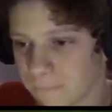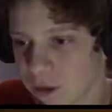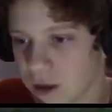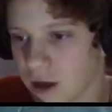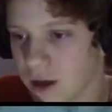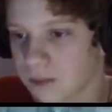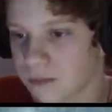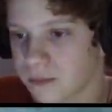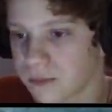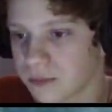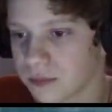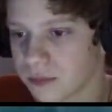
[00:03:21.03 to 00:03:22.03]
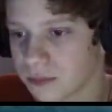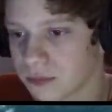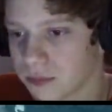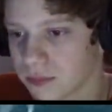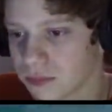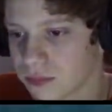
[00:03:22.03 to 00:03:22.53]
Can I? Oh
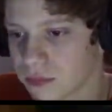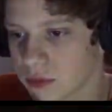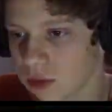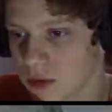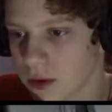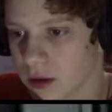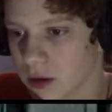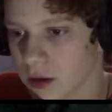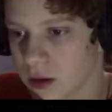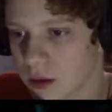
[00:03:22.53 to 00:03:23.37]
my god,